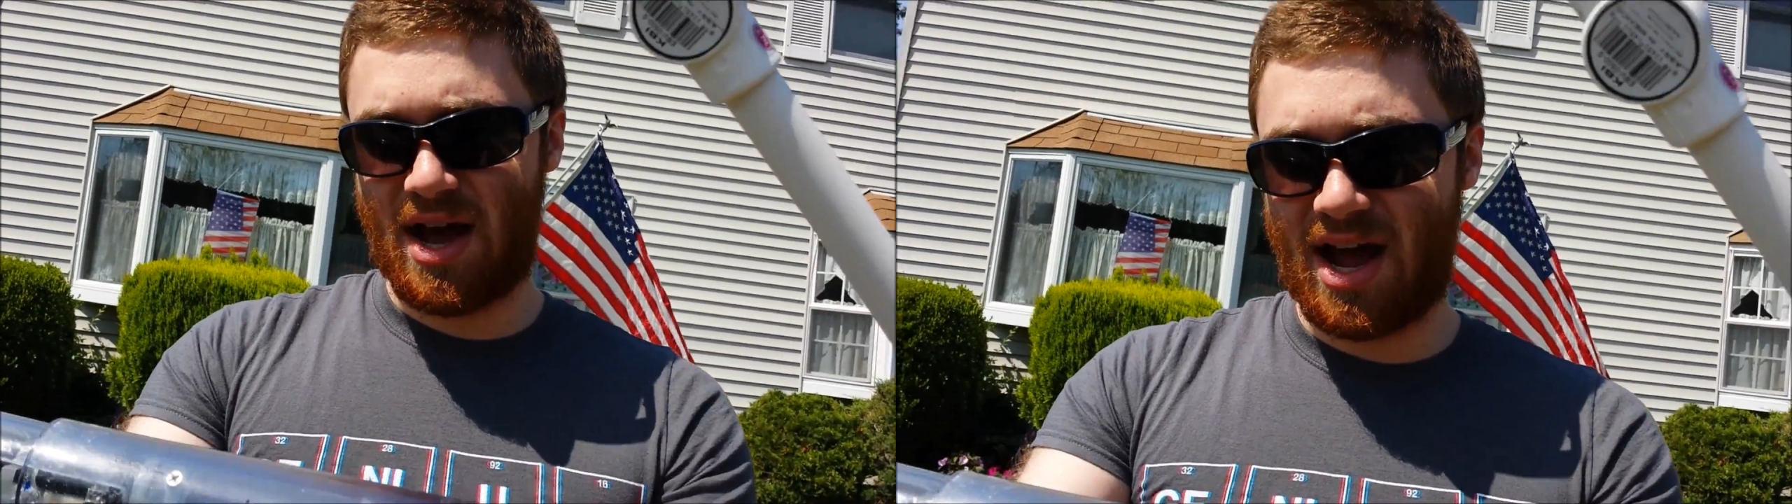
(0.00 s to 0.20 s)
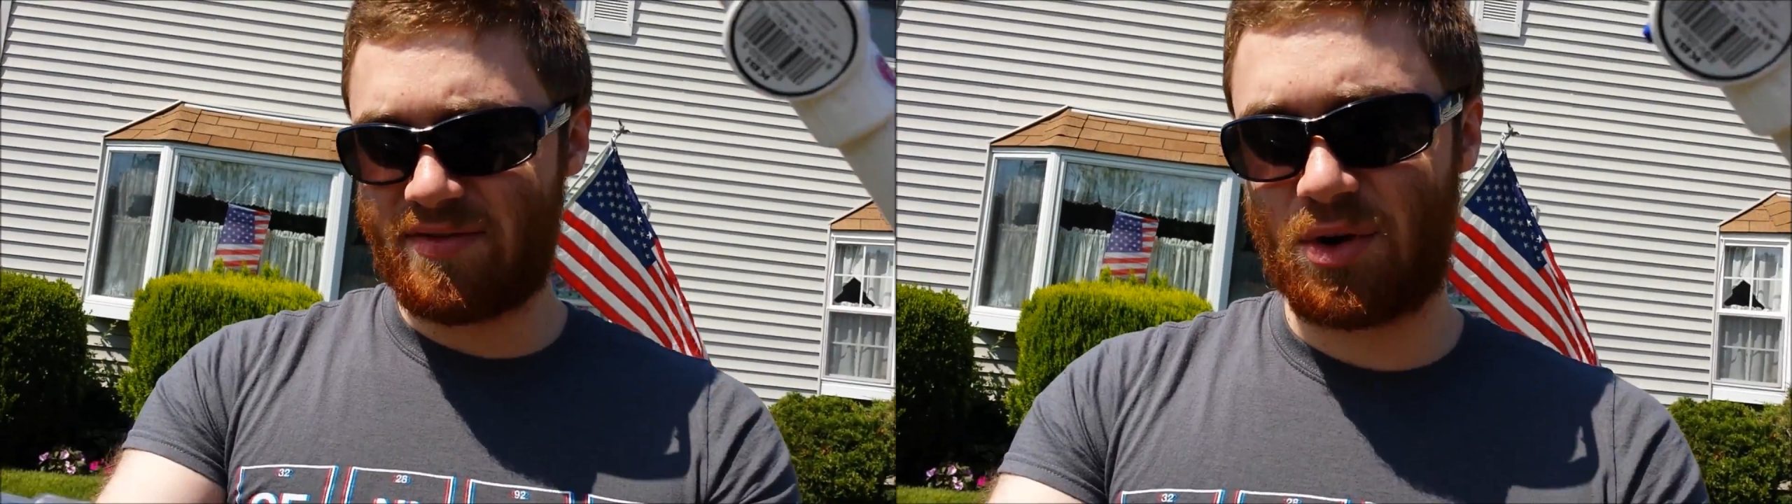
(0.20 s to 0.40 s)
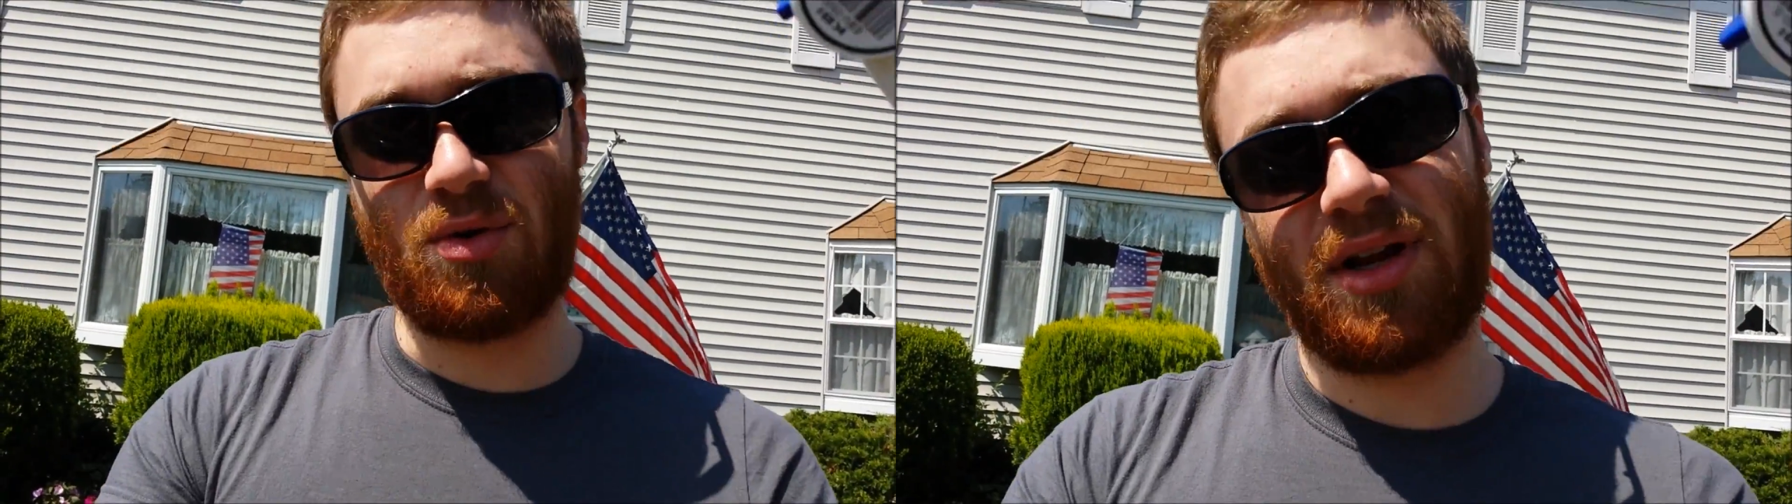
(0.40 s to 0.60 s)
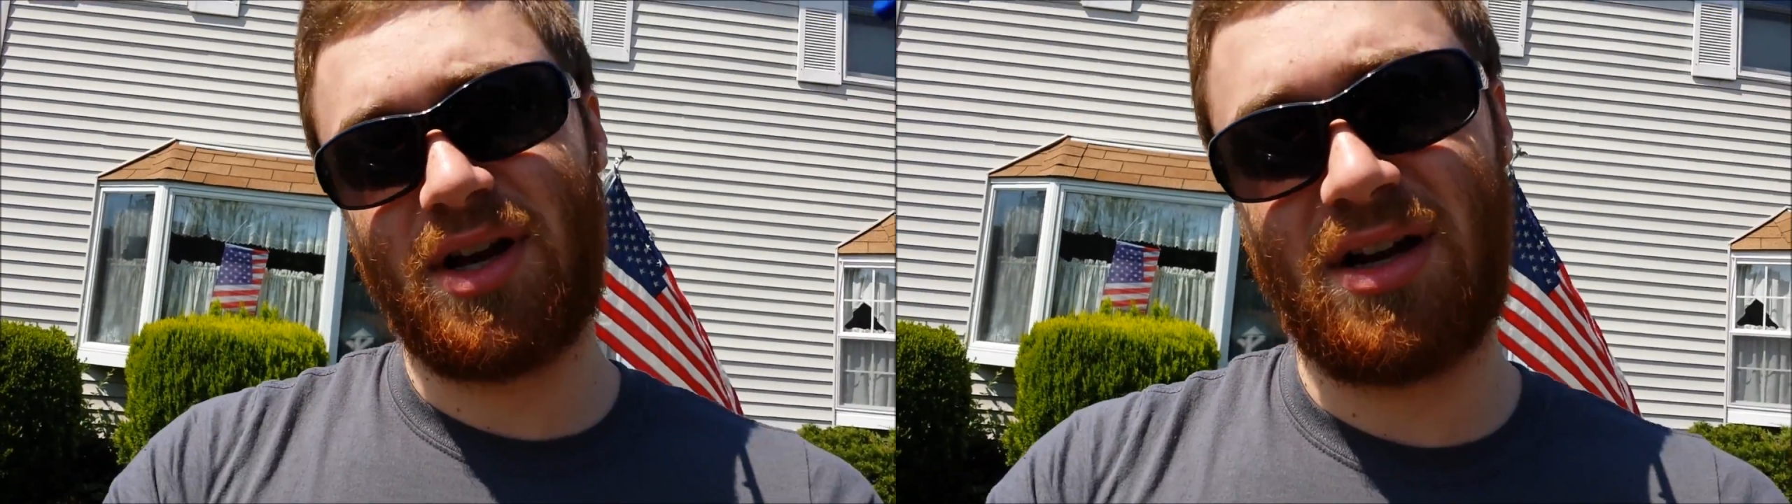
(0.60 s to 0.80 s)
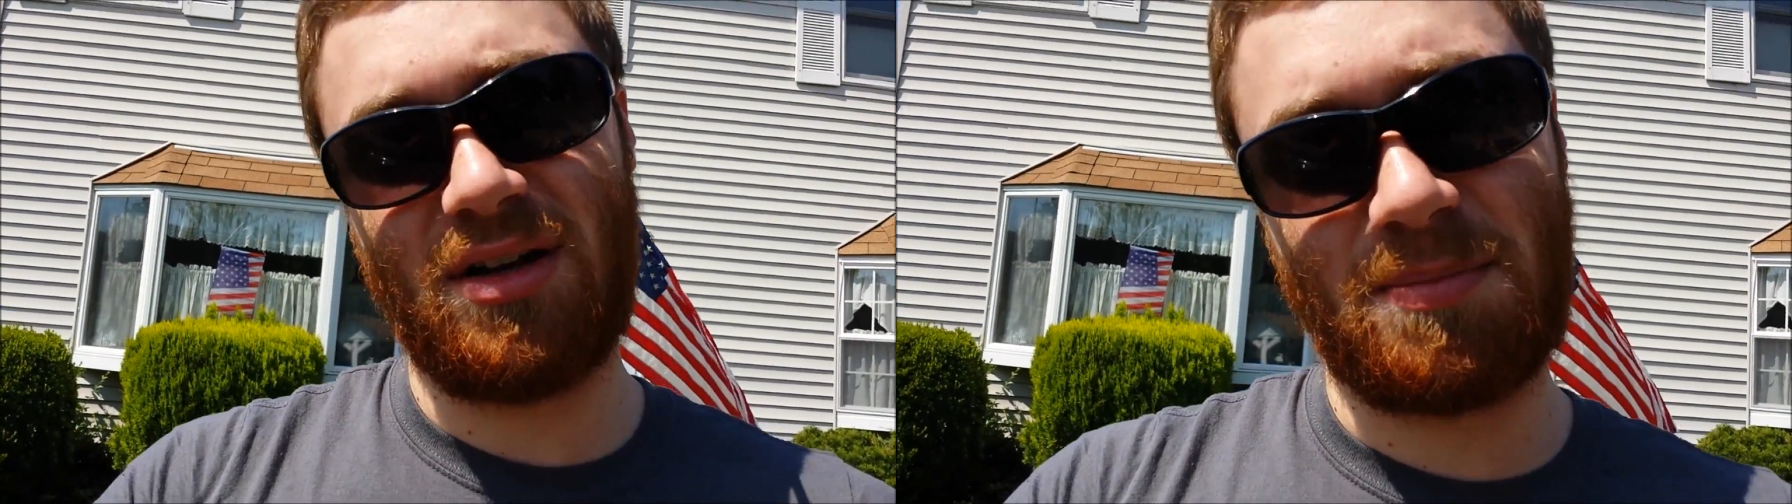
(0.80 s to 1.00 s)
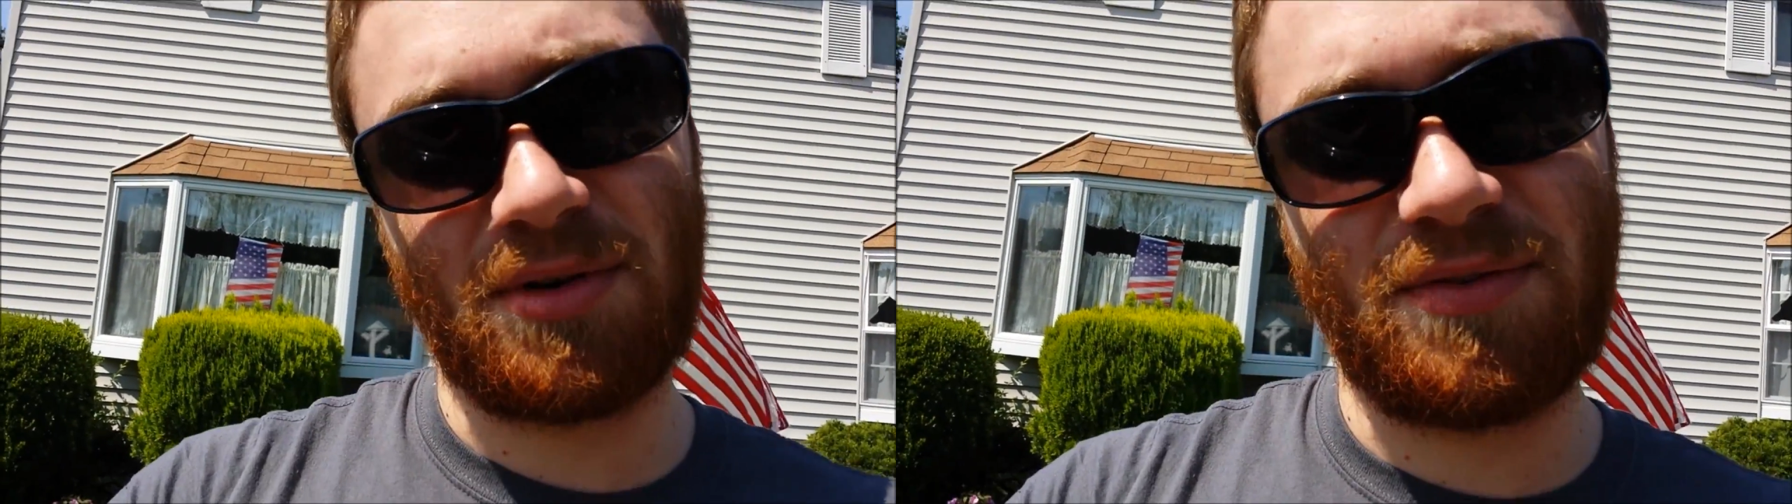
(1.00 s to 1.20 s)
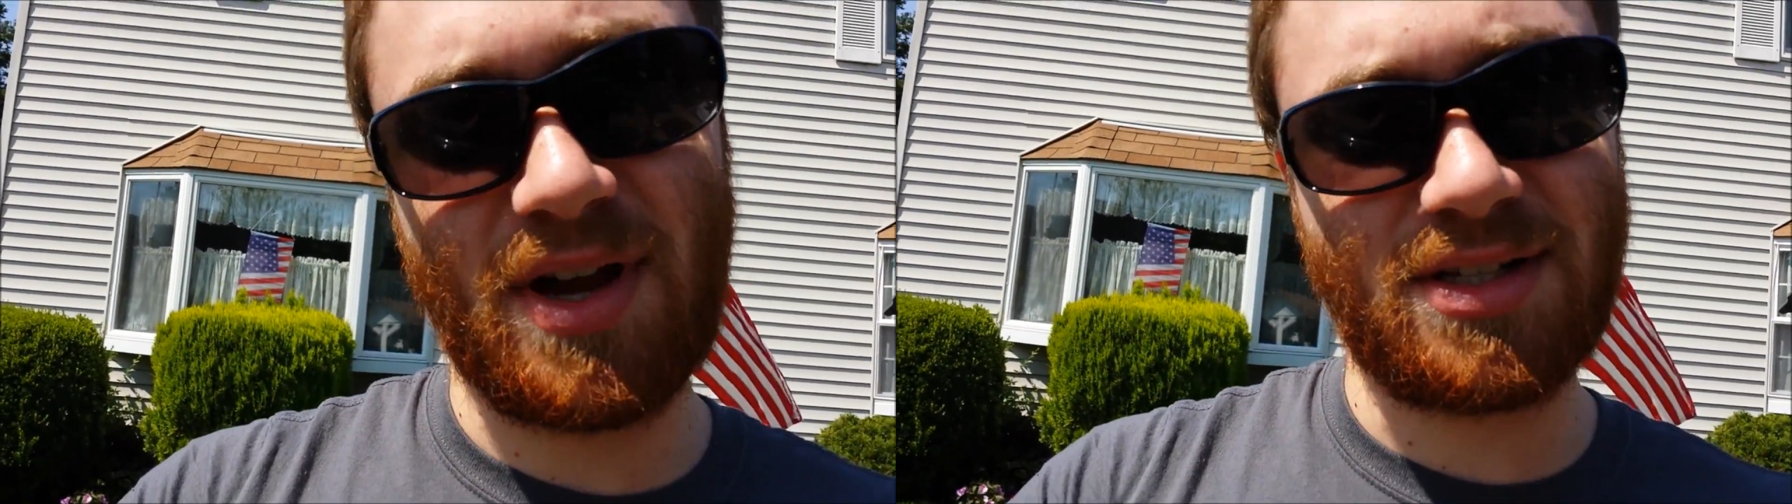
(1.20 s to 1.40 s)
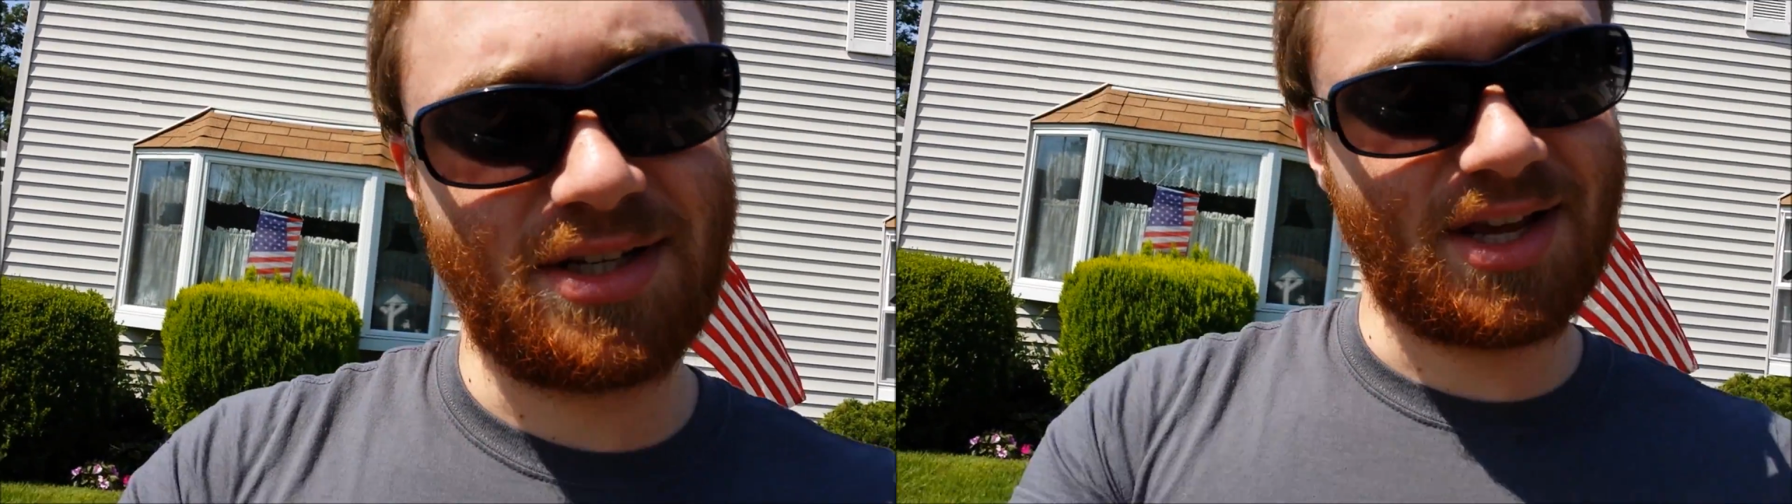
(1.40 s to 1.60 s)
I haven't quite gotten it
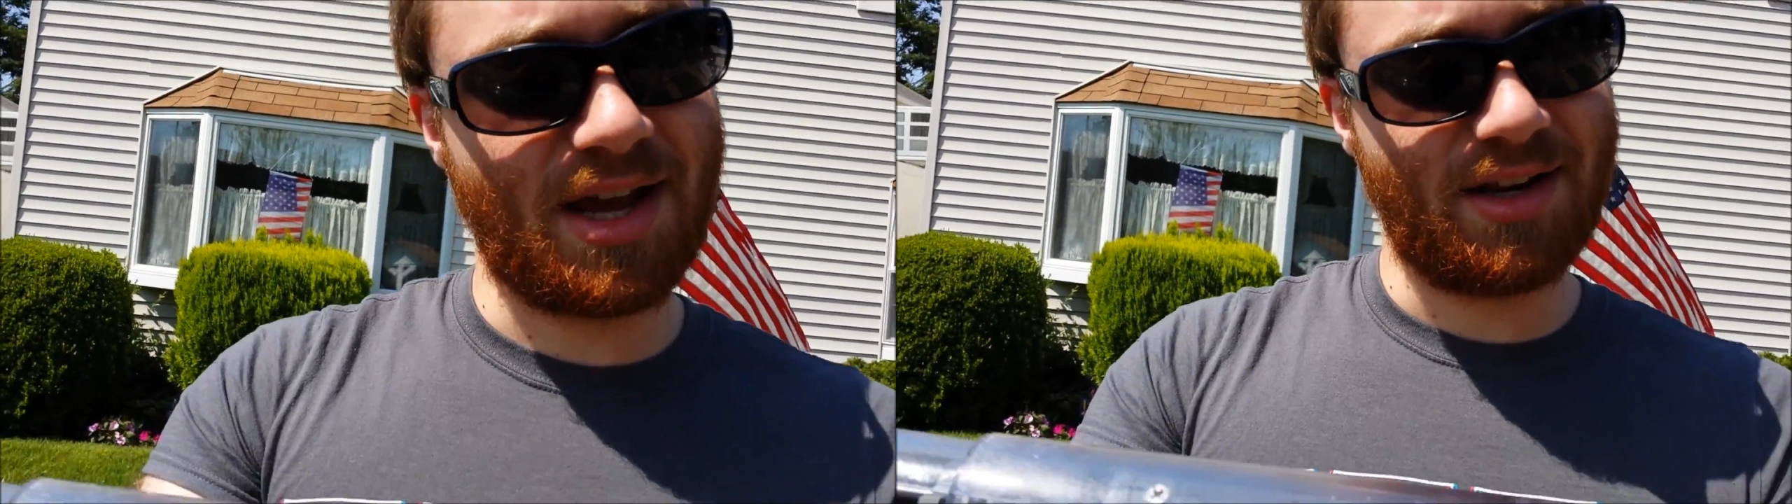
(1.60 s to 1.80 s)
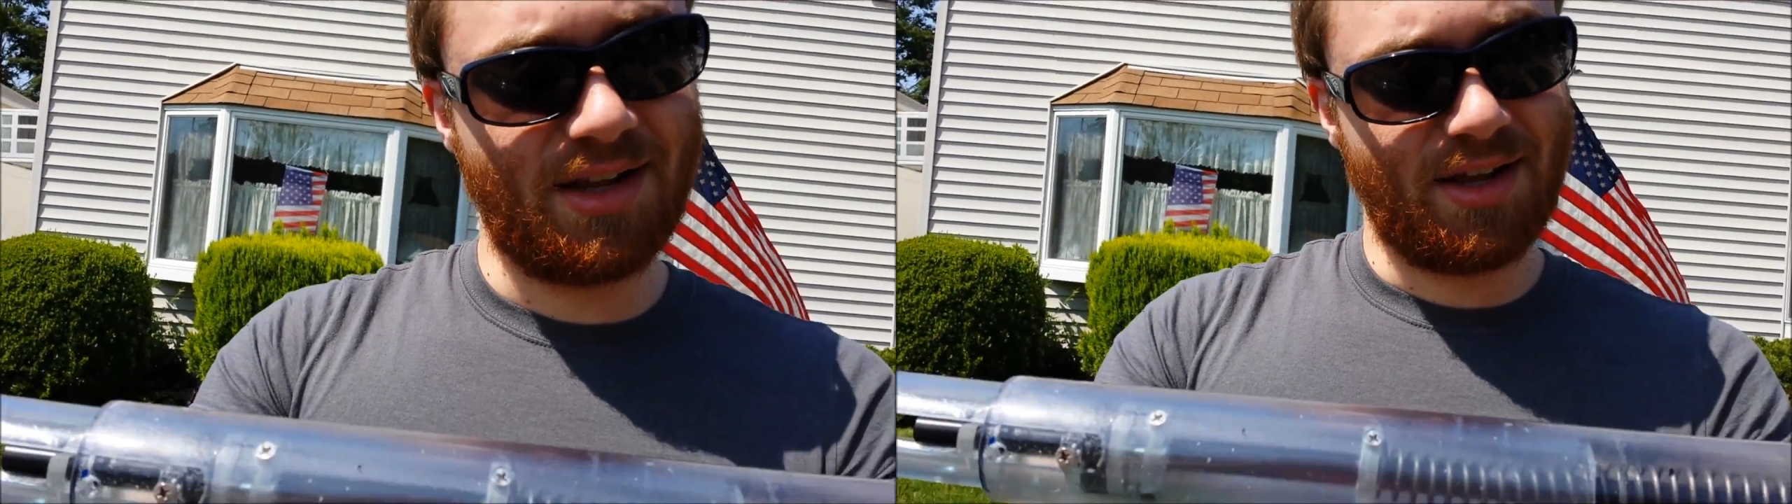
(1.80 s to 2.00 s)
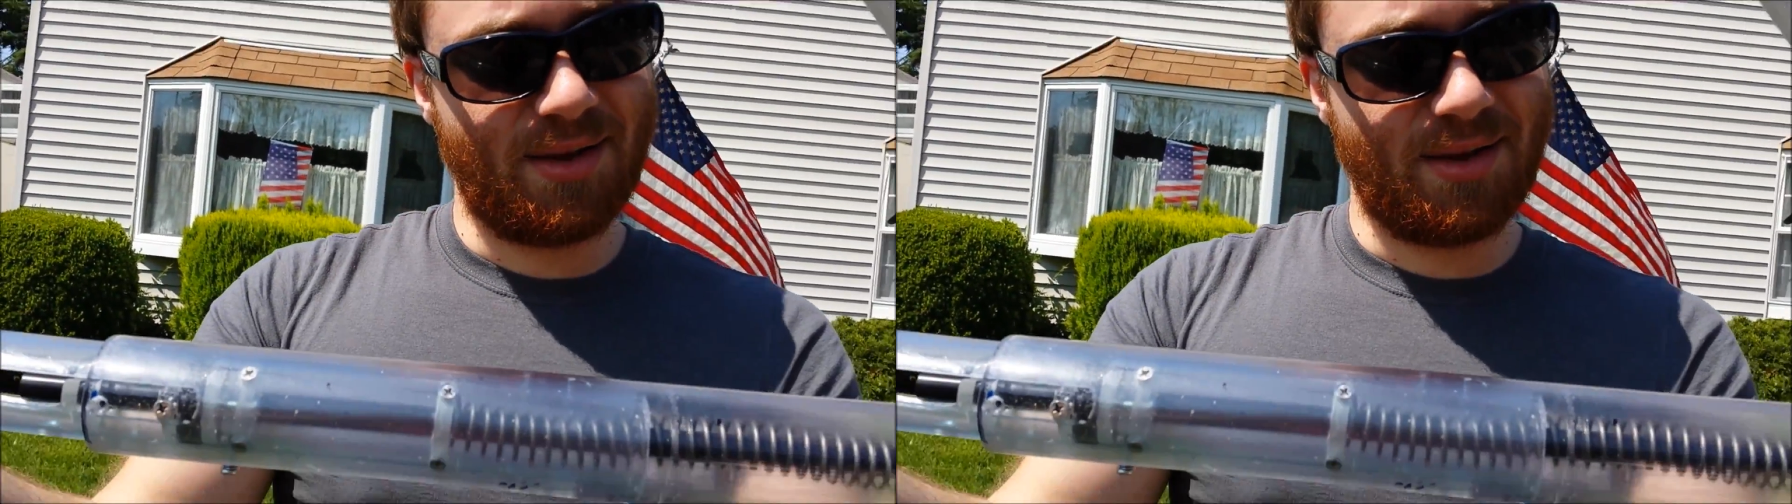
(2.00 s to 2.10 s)
perfected yet,